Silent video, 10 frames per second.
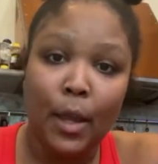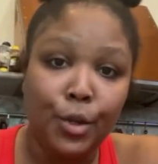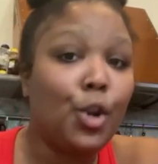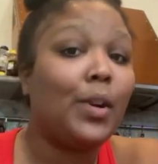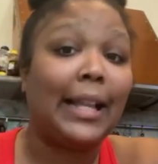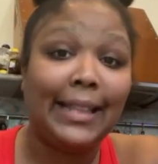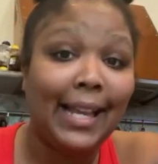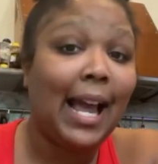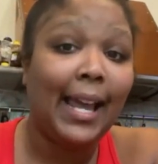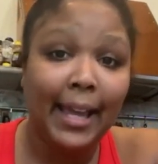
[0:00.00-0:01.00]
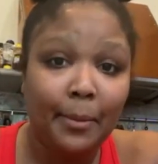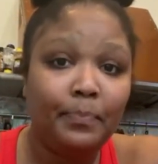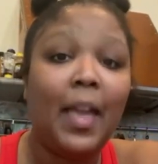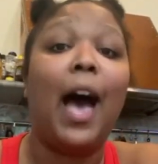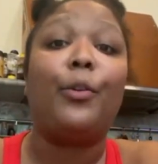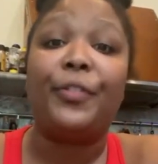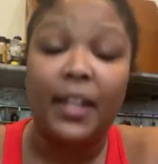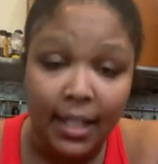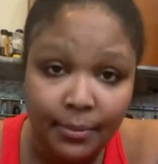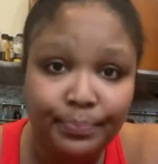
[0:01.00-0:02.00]
You know what I think I am?
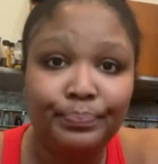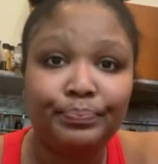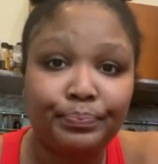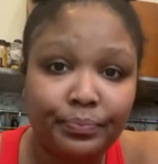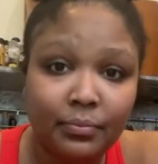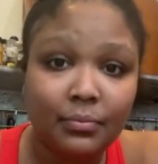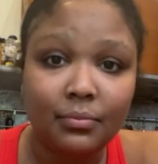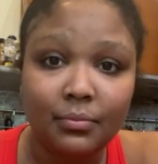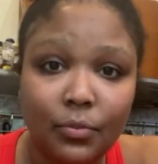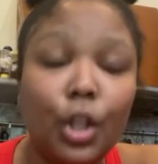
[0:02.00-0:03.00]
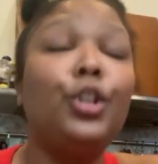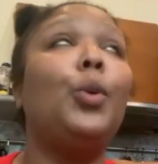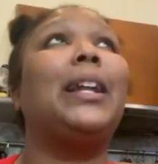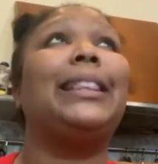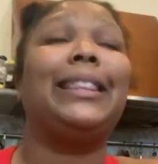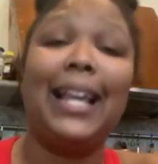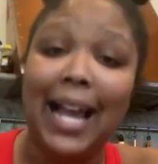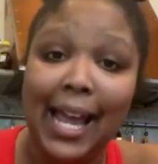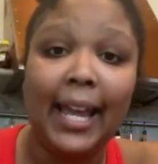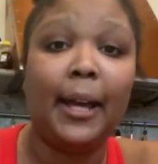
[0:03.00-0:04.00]
Healthy. You know what I think
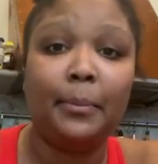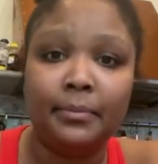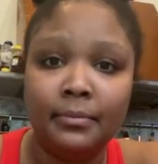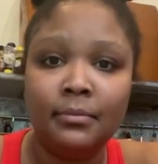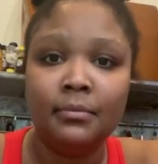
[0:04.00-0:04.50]
I am?